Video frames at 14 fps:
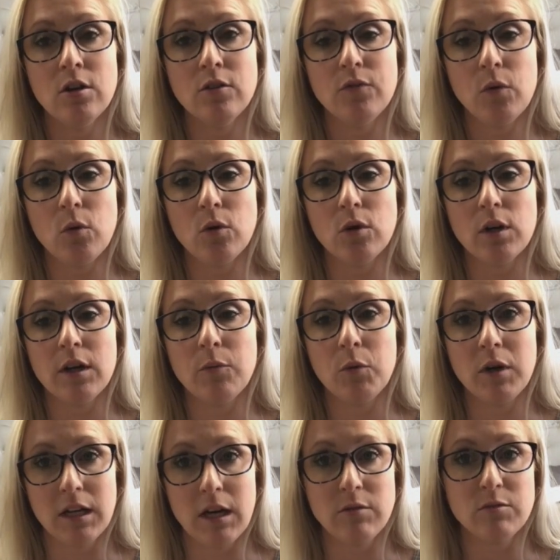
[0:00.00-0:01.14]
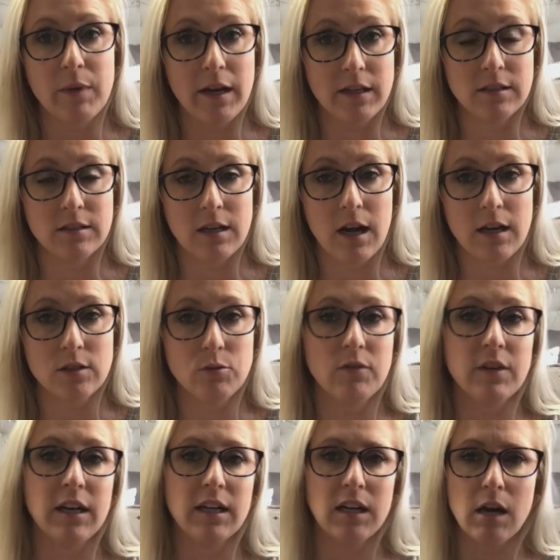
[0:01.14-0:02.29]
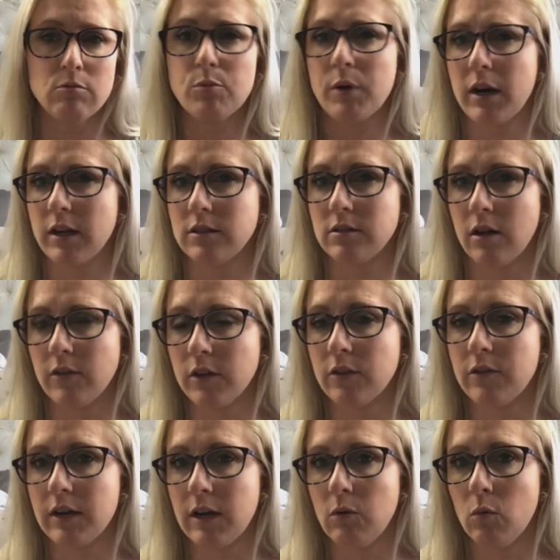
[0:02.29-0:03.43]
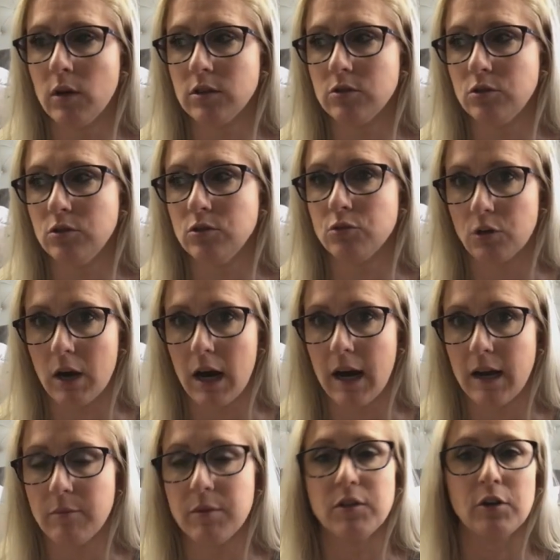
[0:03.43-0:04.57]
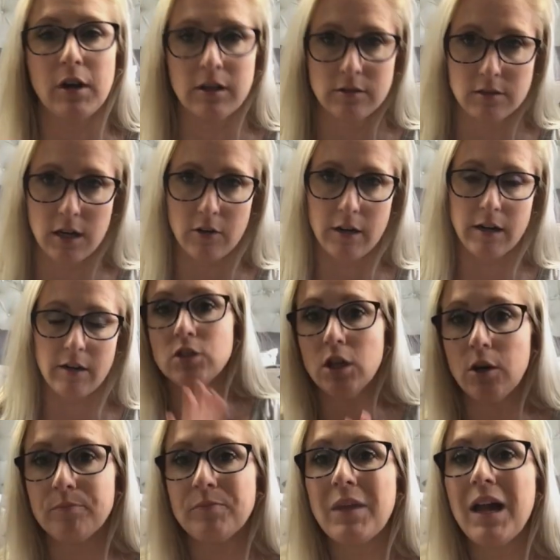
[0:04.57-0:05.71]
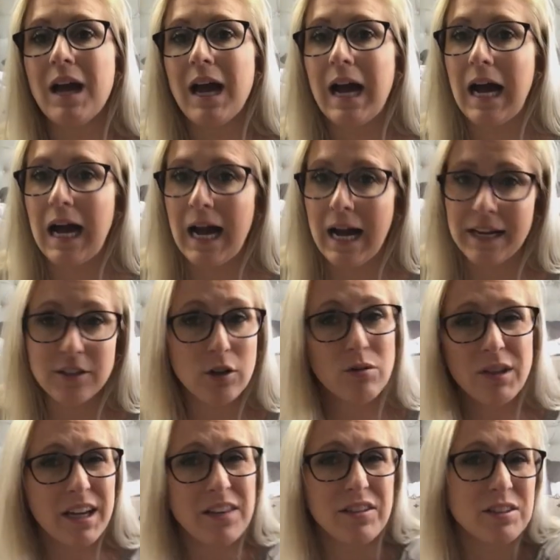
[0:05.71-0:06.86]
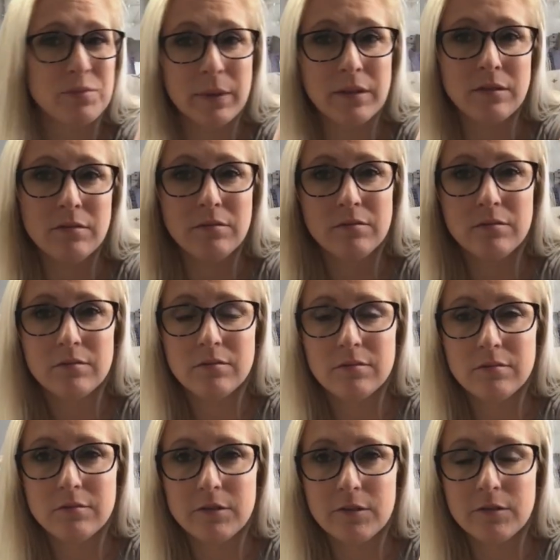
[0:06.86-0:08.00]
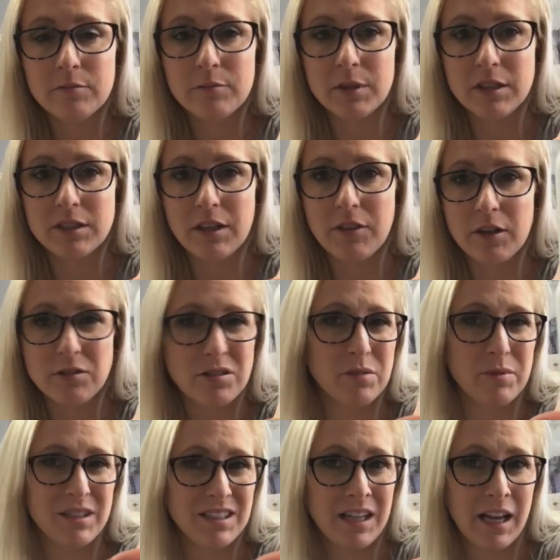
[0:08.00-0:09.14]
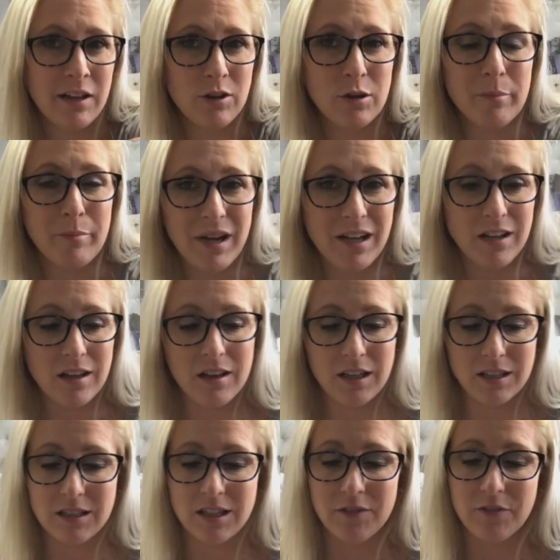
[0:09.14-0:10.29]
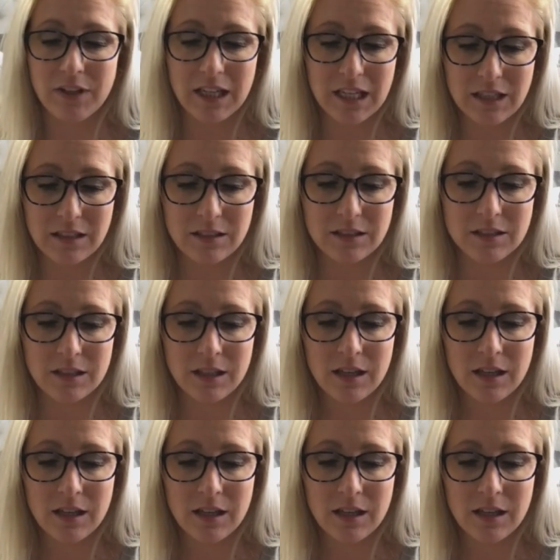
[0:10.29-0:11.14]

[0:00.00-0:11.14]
for when it comes back in stock. So I've got a couple products on there that I want to try, but they're out of stock right now. So I don't like this one because I thought it was gonna be a detangler, but like I said, if it is